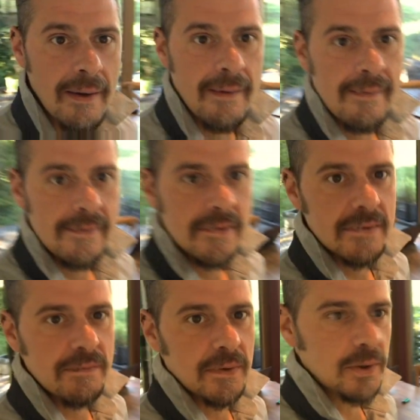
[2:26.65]
to
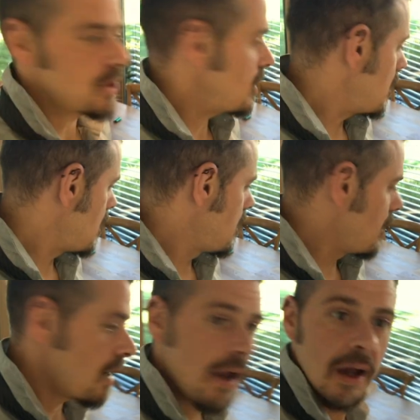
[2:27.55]
fill a jar,
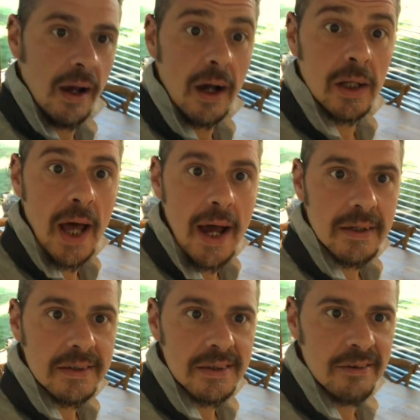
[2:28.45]
a
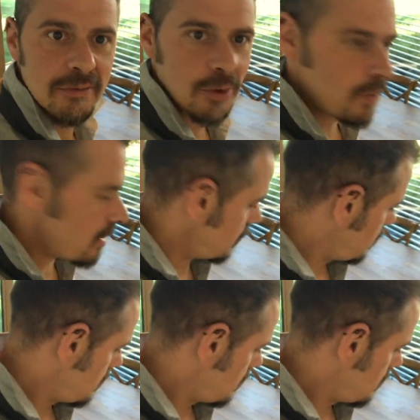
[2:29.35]
glass of water.